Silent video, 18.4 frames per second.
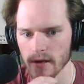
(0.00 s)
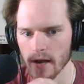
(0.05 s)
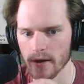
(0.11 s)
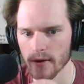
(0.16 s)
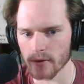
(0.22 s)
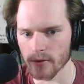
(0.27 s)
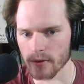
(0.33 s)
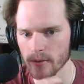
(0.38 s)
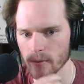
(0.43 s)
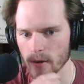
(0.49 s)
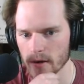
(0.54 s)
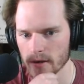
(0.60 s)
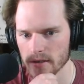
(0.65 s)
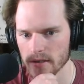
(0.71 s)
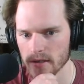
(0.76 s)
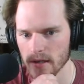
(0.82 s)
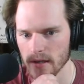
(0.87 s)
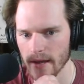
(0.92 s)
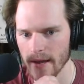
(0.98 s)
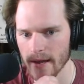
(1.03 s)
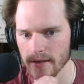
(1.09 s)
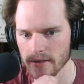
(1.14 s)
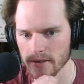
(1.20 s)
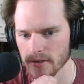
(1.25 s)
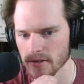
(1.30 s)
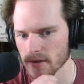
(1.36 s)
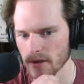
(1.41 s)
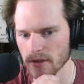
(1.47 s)
I only want it to
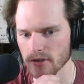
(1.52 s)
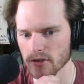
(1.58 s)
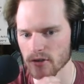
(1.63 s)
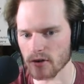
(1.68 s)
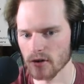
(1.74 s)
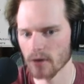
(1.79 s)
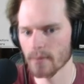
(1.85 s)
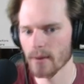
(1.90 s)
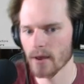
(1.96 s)
last a certain amount